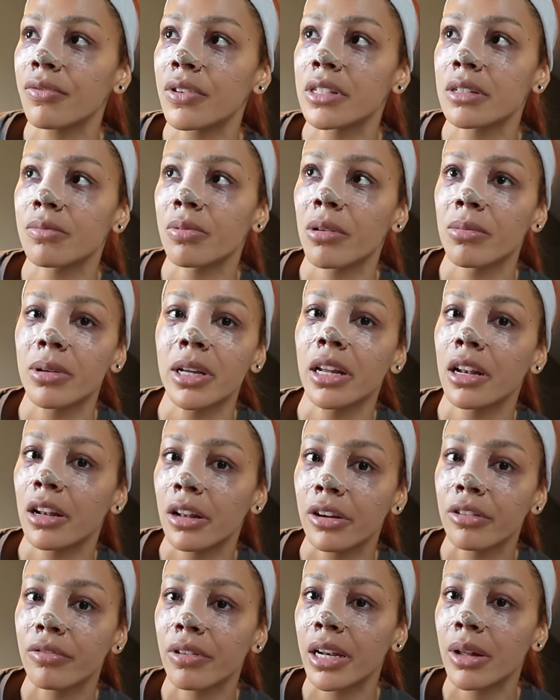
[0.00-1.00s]
it's probably gonna
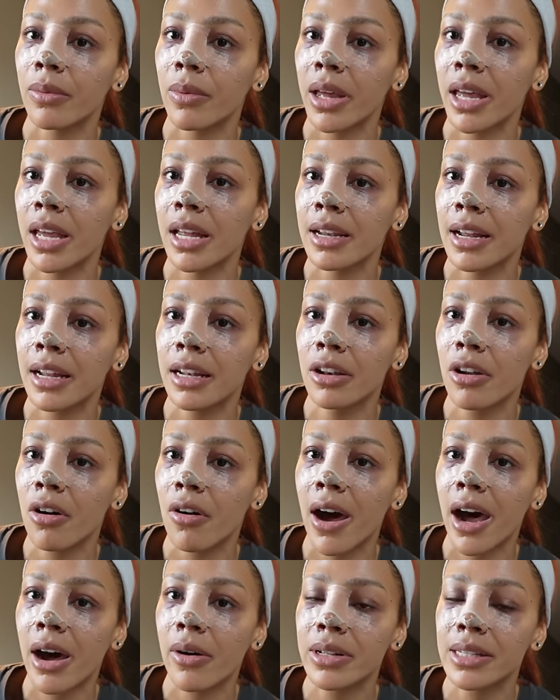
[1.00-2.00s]
look really weird and
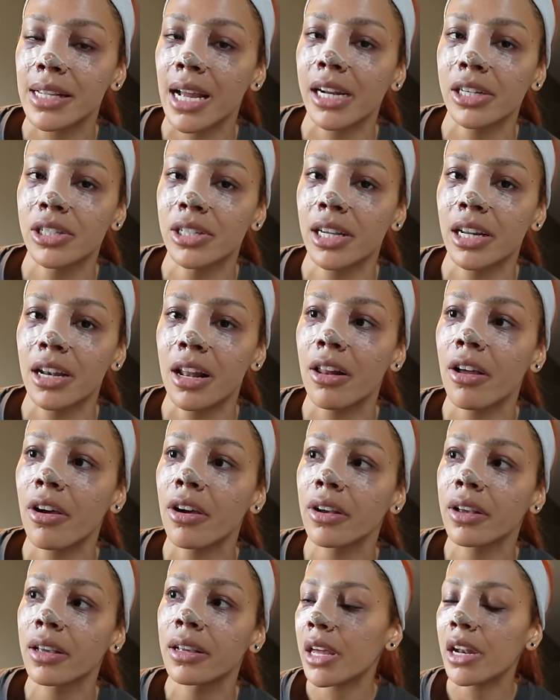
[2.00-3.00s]
not how it's actually gonna
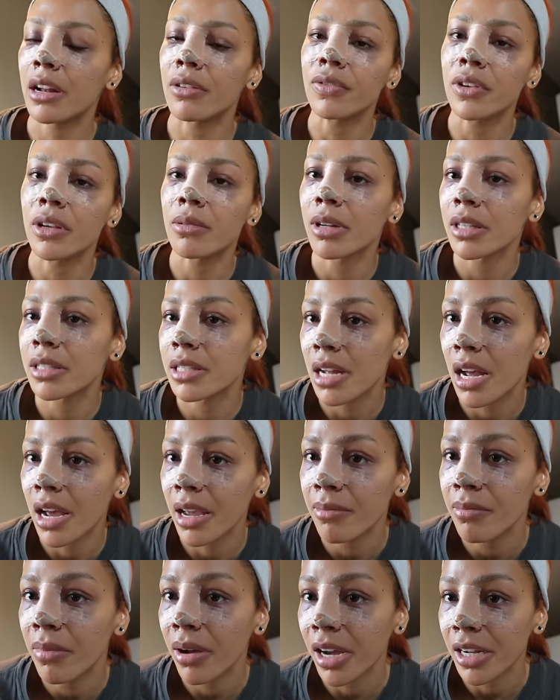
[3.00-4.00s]
look in a few months'
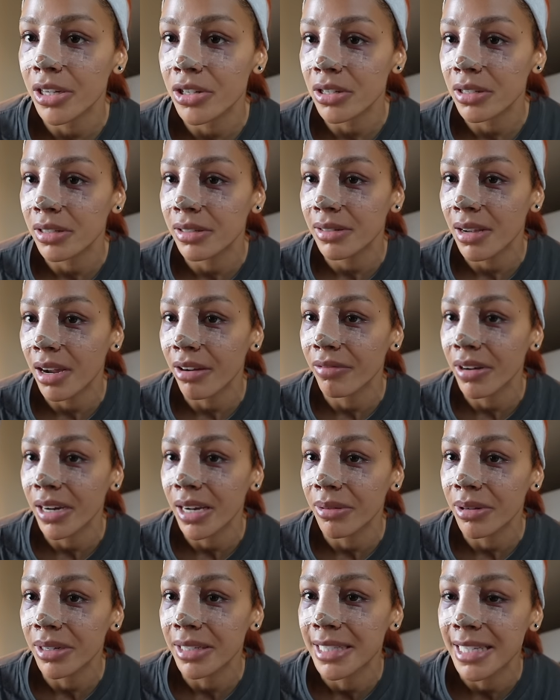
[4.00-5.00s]
time, but I just, I really
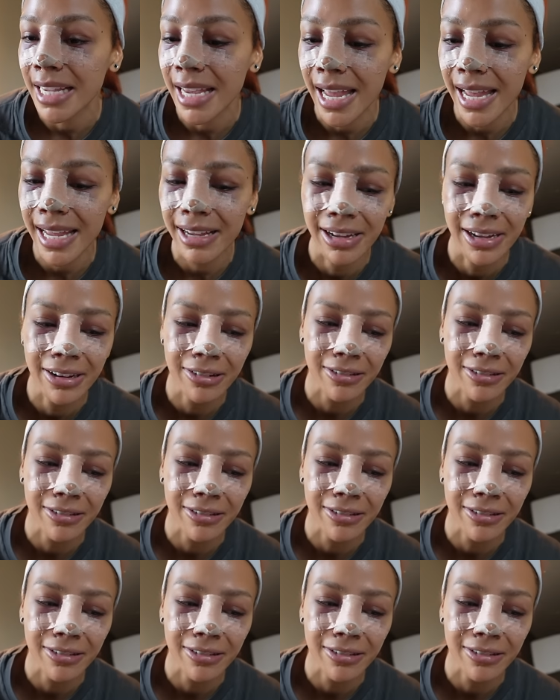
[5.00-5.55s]
wanna see it